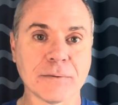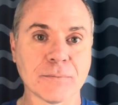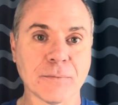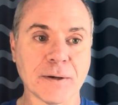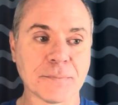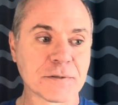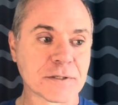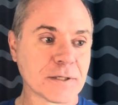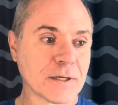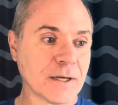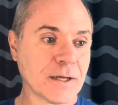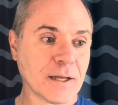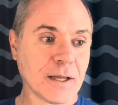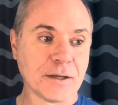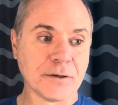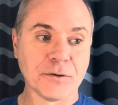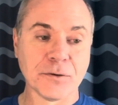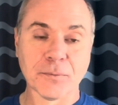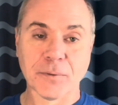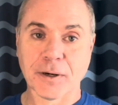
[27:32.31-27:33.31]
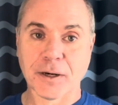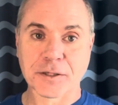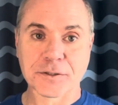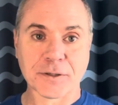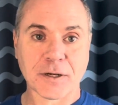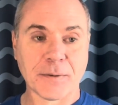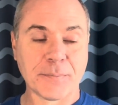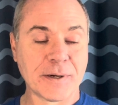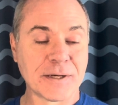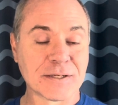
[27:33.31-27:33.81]
website and you want to
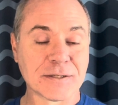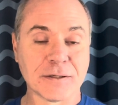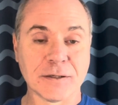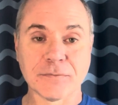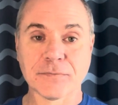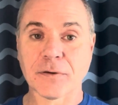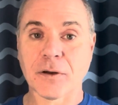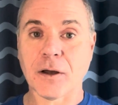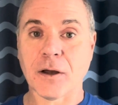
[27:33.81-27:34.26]
try my stuff,